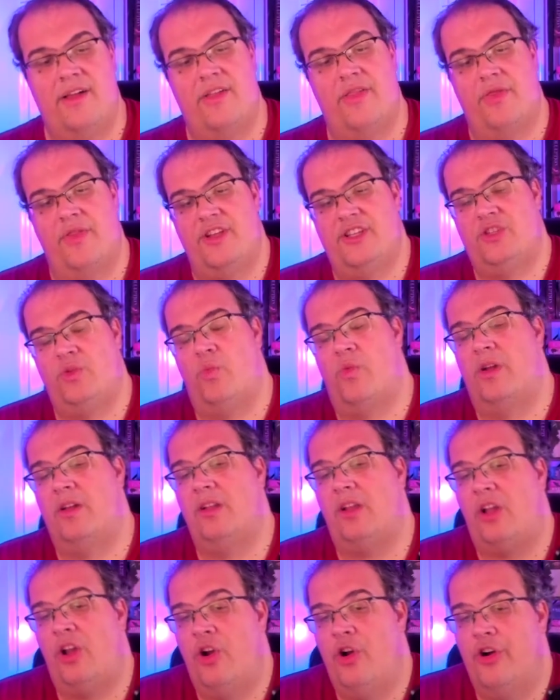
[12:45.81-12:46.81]
This
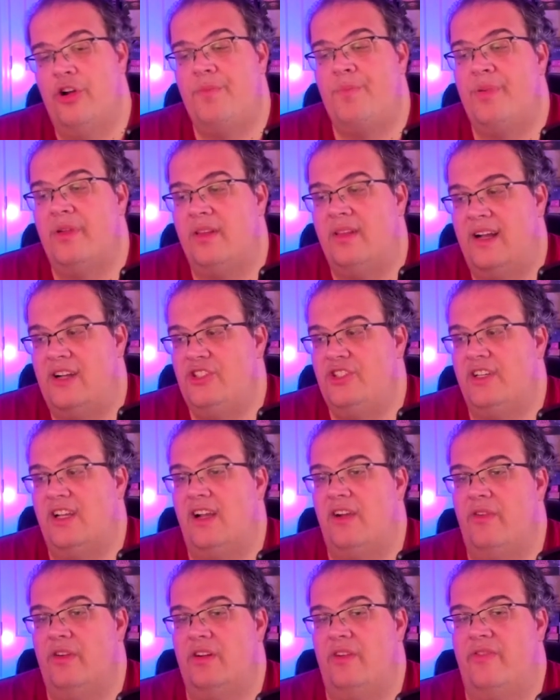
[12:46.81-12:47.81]
one could potentially
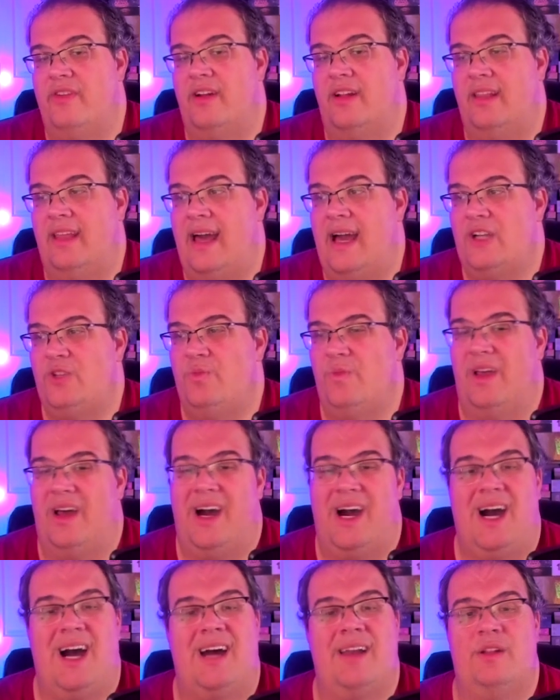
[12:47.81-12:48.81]
get rid of an attachment
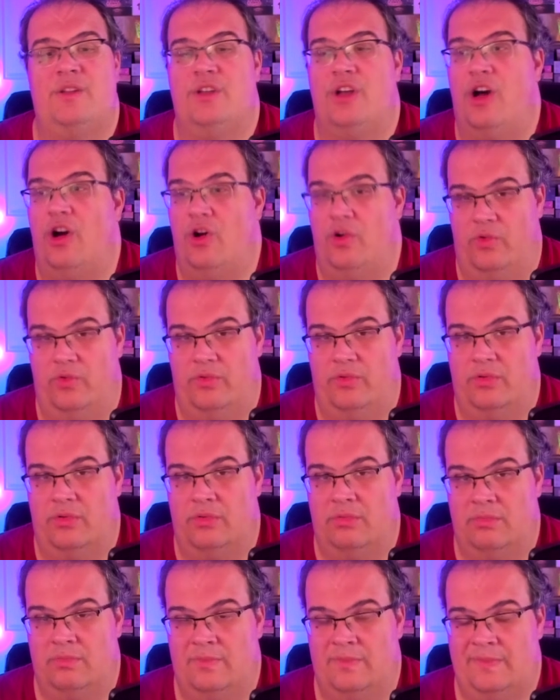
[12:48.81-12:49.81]
on its own,
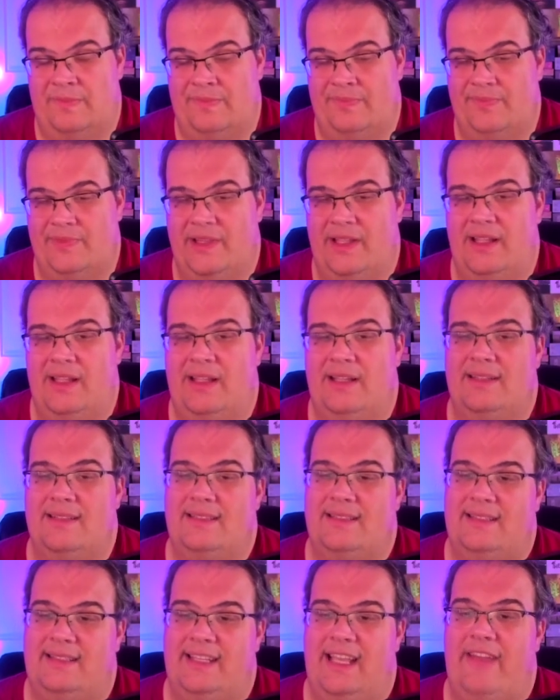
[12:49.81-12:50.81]

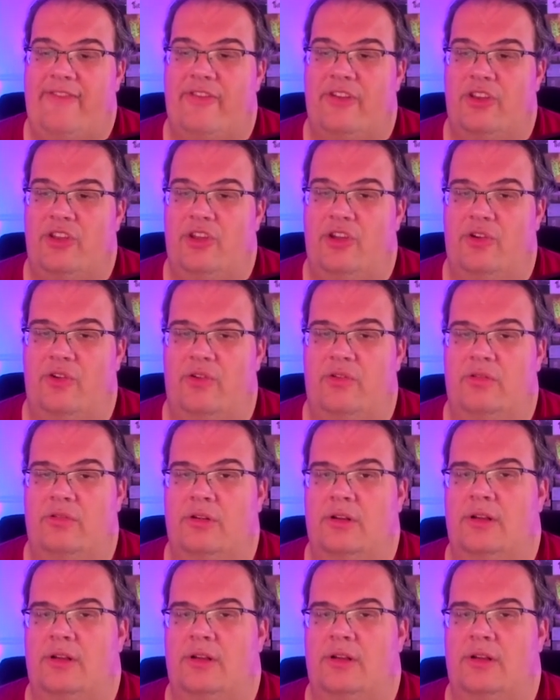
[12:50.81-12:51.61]
saving you